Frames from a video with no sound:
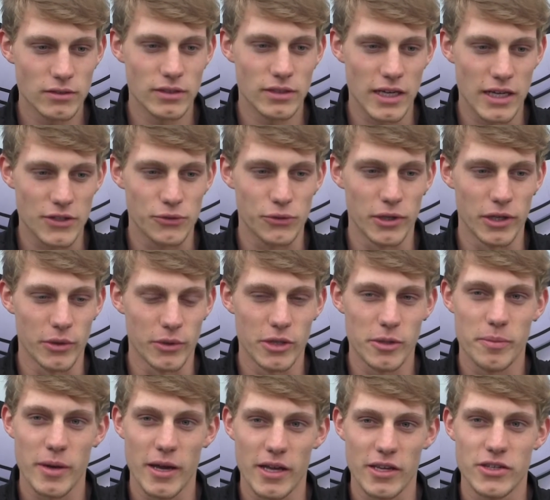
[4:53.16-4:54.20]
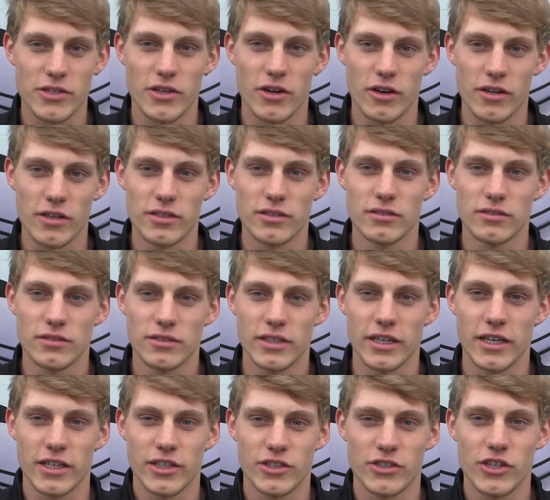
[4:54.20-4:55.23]
that's really when the pace started
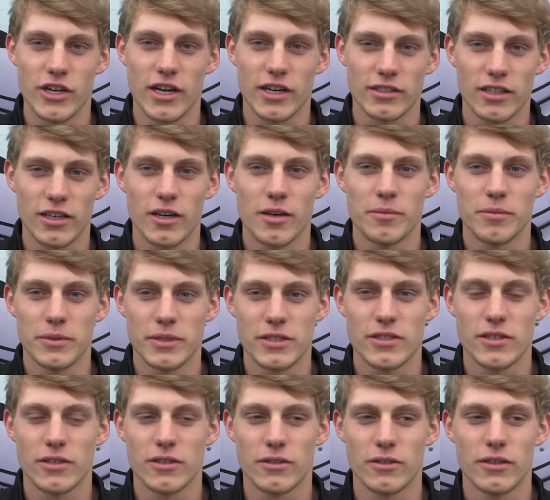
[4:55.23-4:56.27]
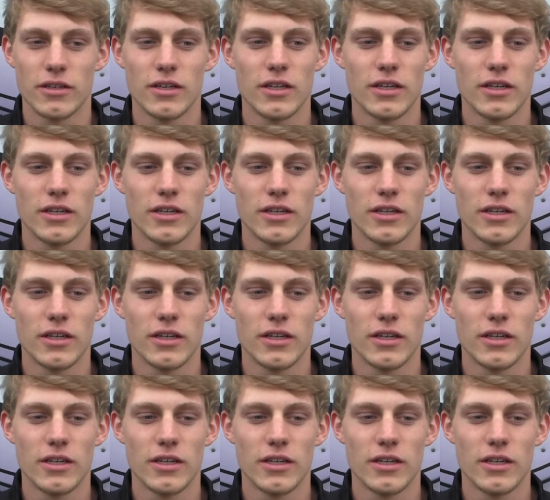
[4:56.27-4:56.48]
to get jacked up. And so